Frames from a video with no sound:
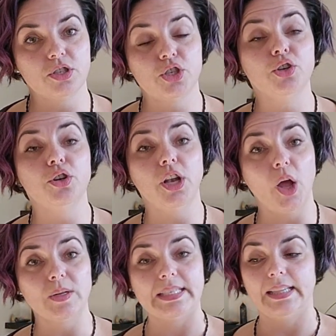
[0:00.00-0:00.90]
too
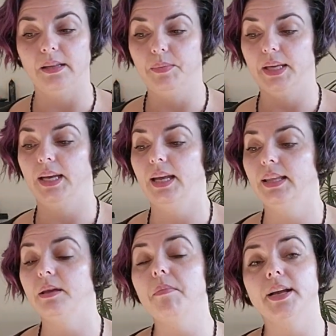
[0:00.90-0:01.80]
close at the beginning,
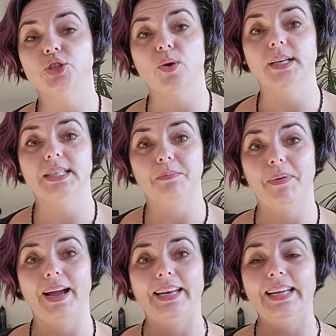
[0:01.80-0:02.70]
they might try to
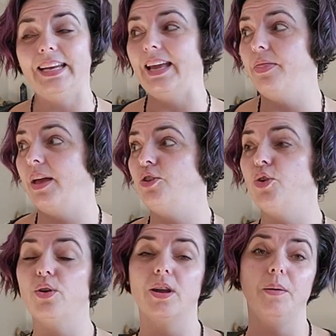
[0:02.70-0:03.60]
bite it, and then
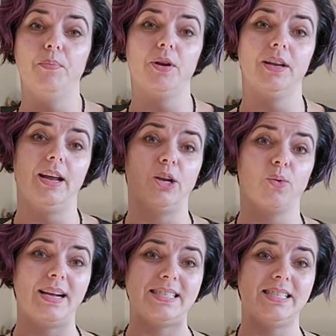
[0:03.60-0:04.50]
you're going to put an
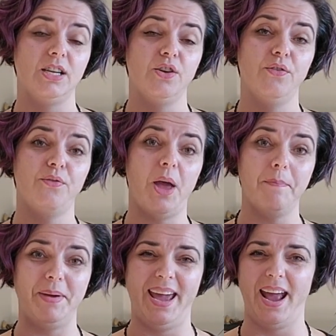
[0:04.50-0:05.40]
aggressive
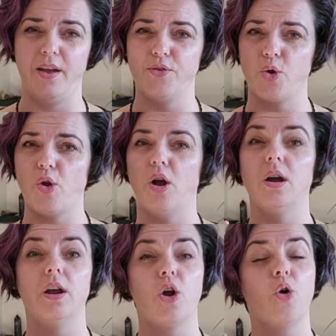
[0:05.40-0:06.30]
behavior
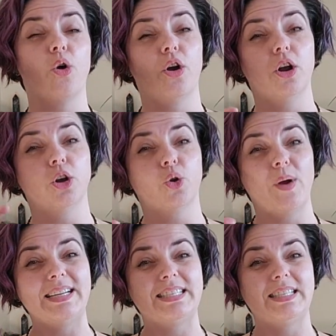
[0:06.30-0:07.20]
or
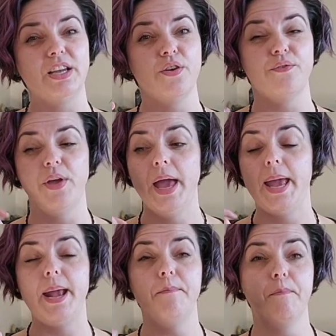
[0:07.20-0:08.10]
aggressive
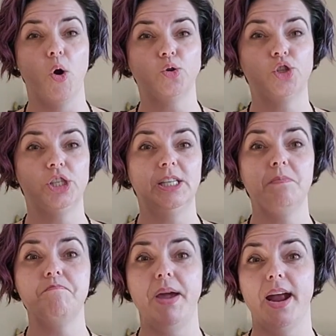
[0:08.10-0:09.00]

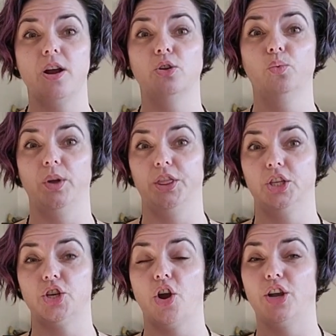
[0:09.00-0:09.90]
emotion paired with the
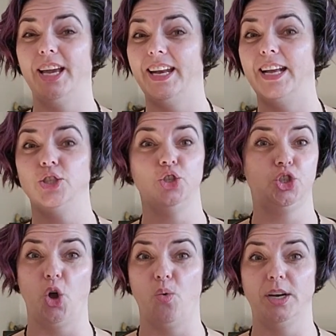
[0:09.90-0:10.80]
target, and you
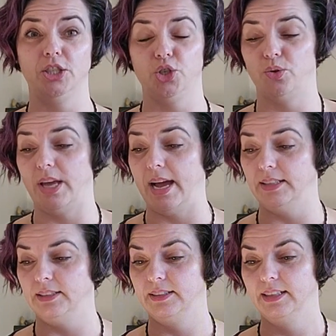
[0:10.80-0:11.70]
don't want to do
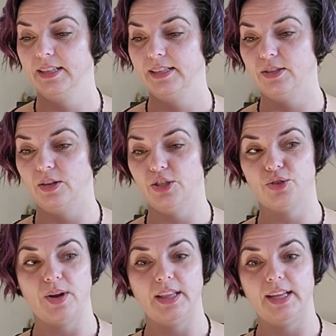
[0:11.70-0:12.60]
that. So let's
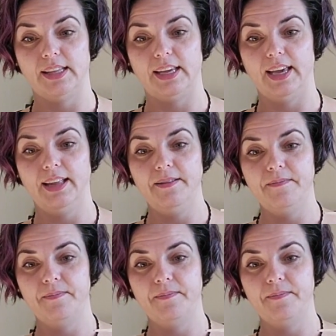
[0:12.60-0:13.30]
try that again.